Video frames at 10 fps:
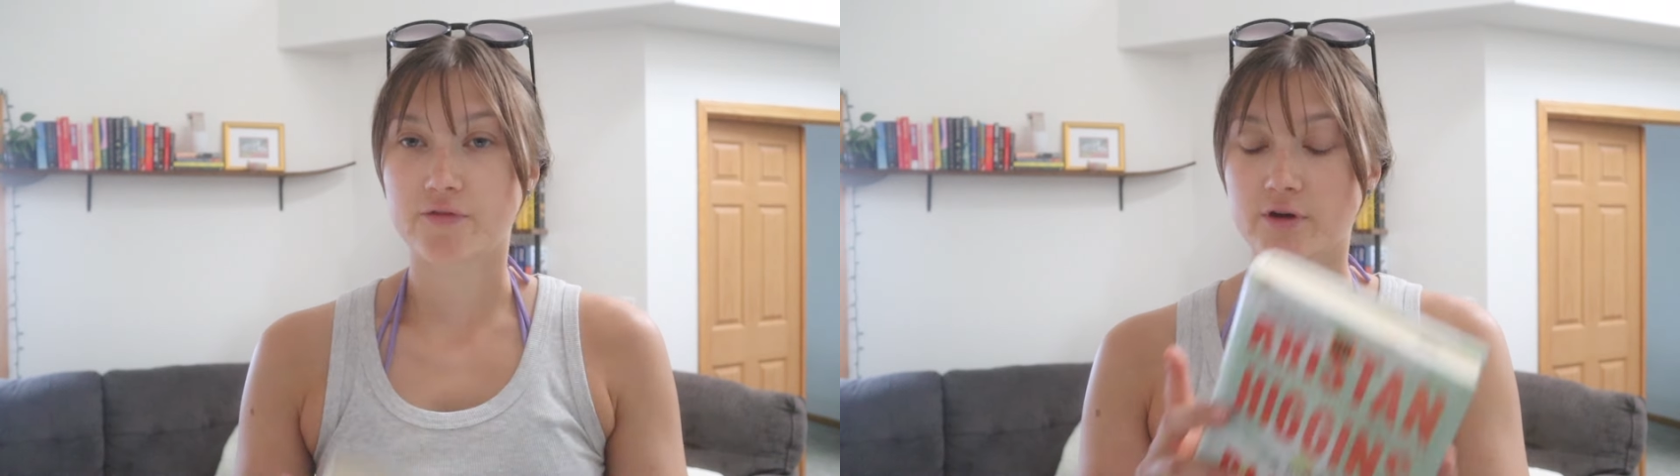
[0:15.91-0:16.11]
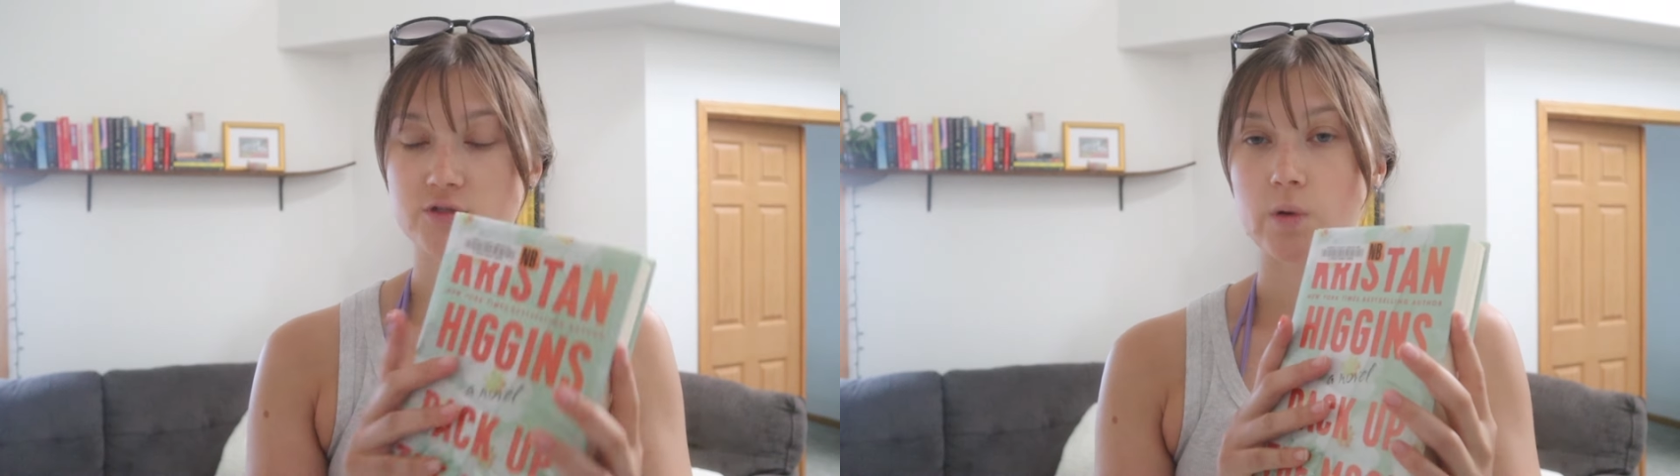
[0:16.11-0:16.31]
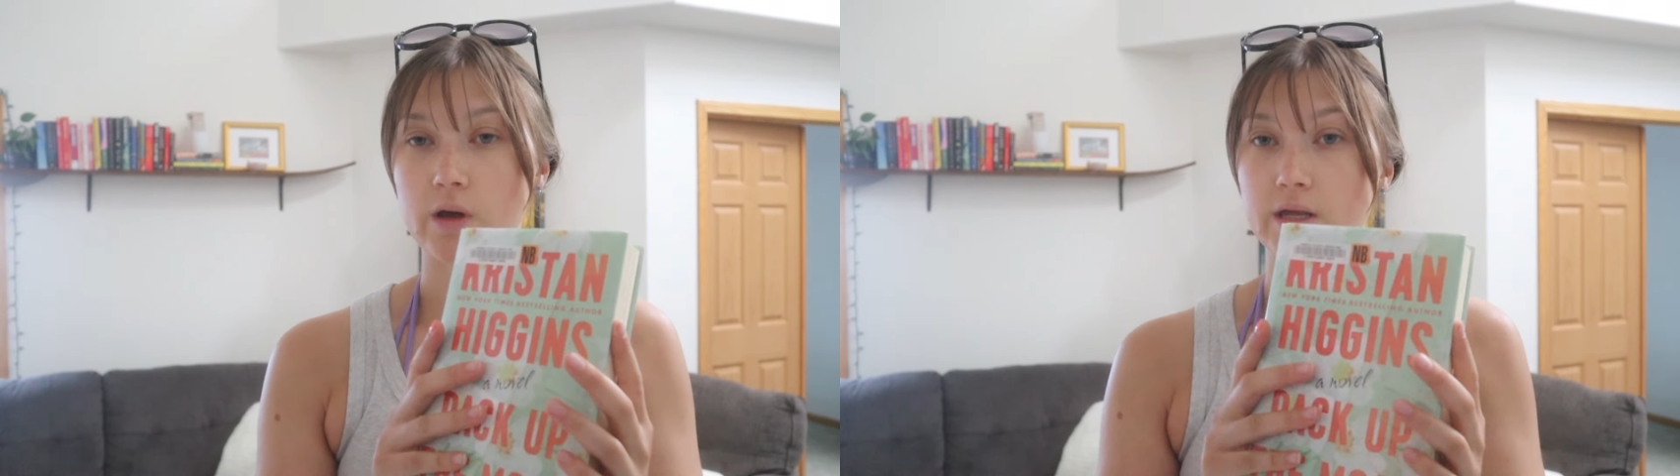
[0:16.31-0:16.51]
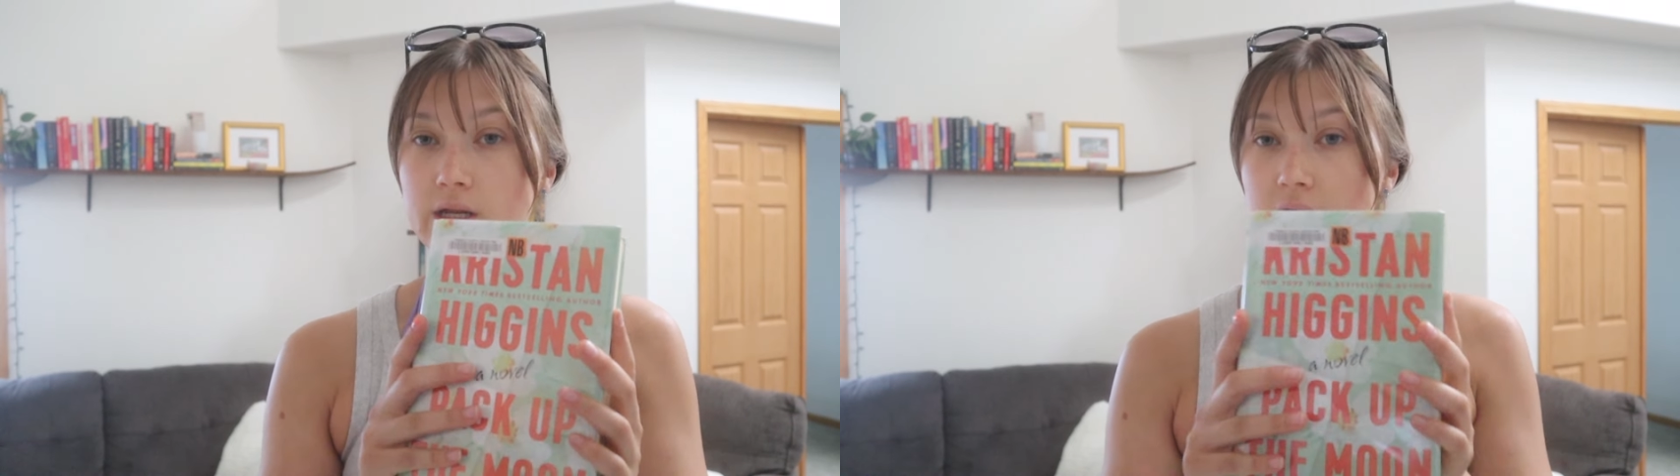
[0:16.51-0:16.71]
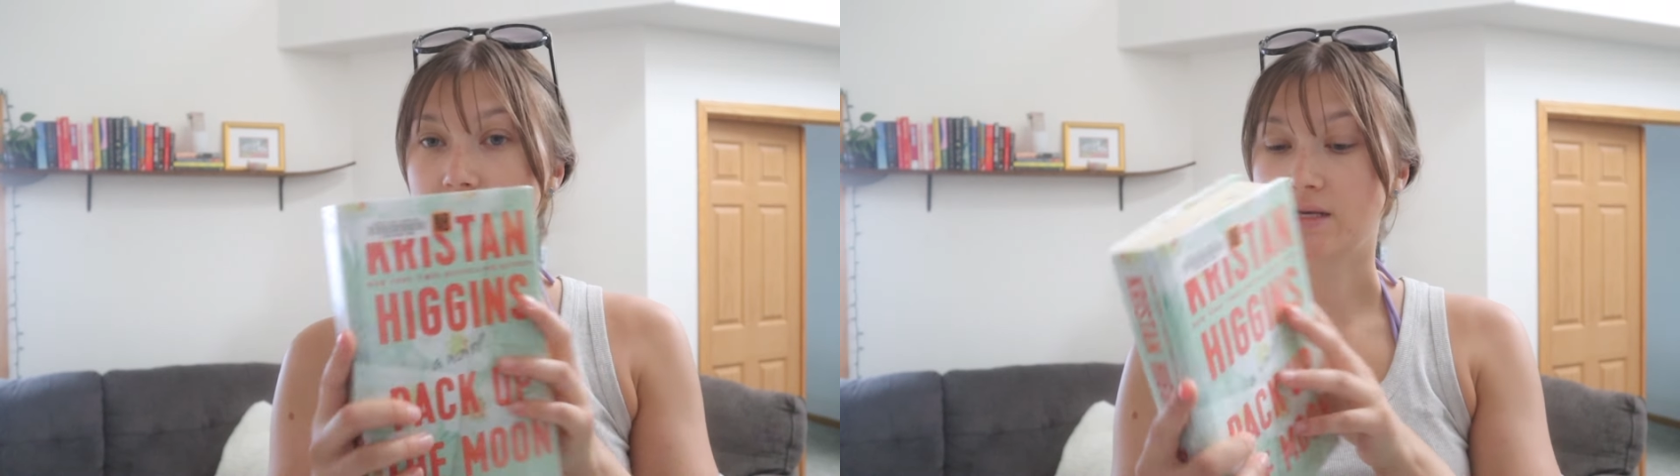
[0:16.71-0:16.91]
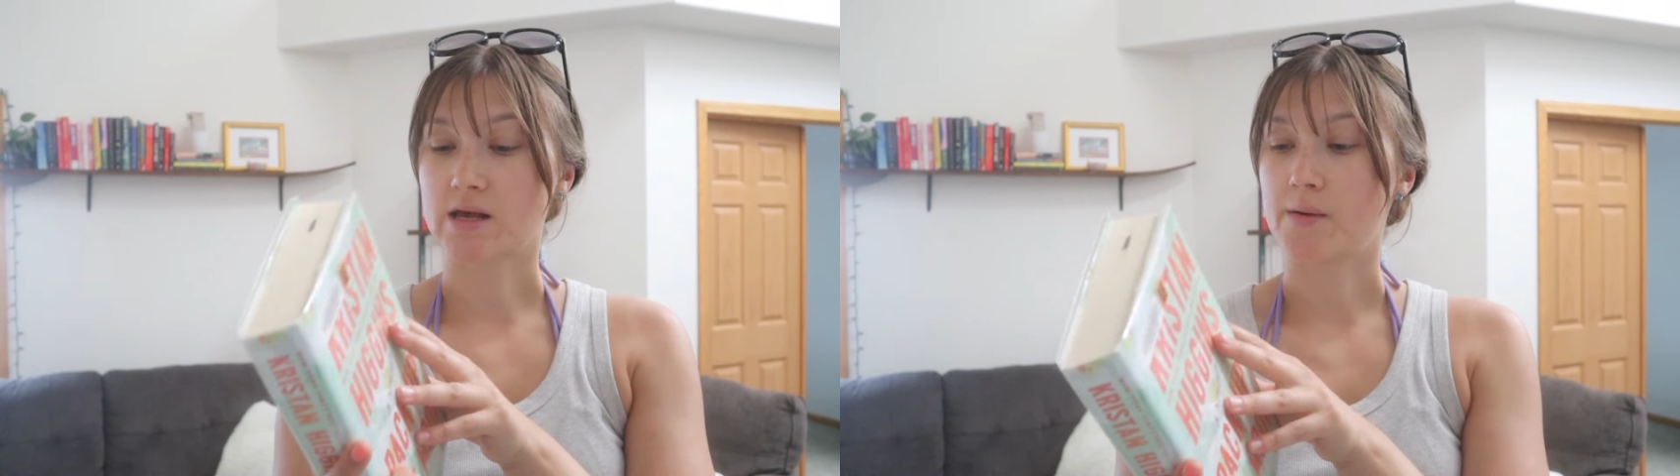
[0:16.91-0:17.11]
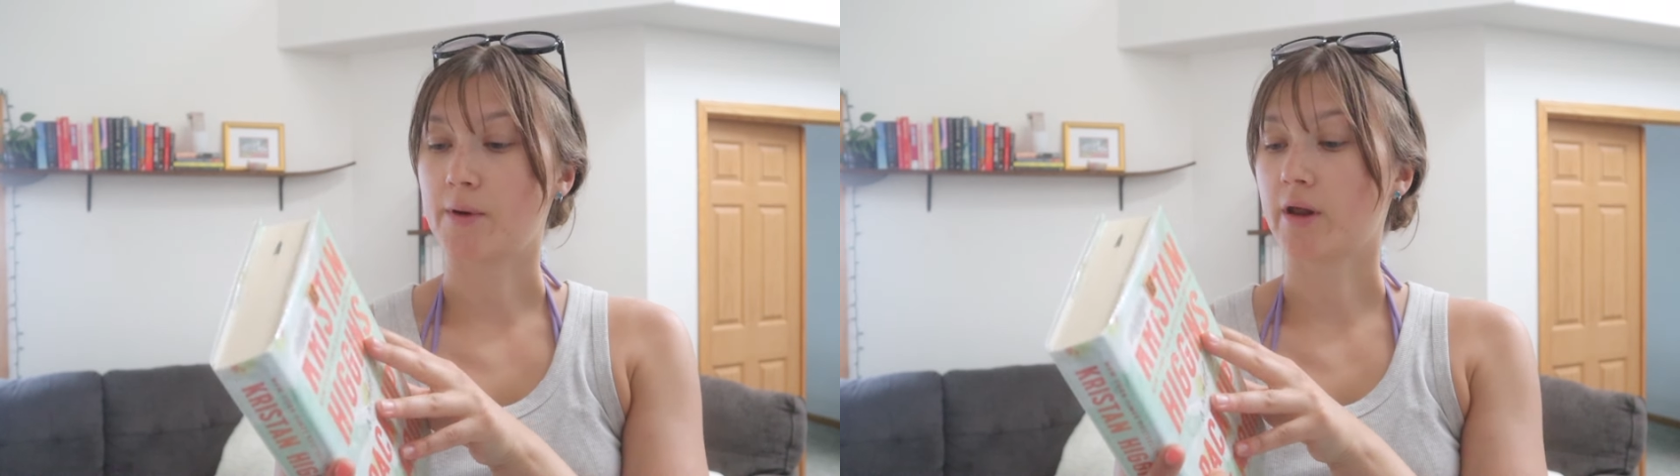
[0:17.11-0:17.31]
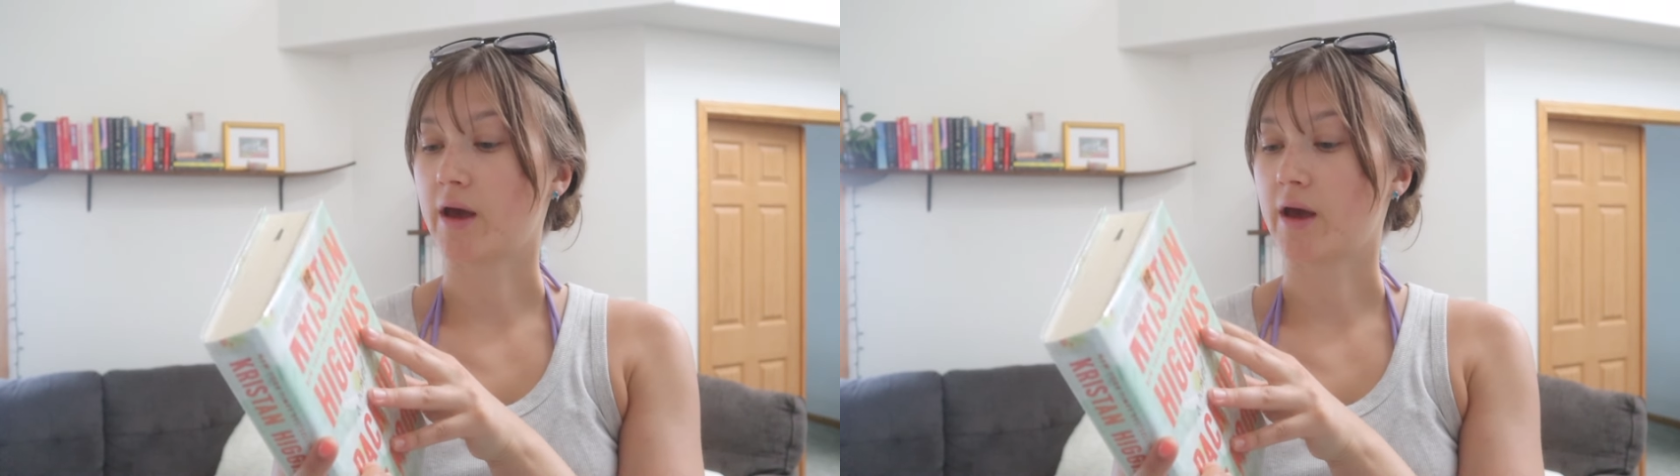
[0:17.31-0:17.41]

The first one is I'm about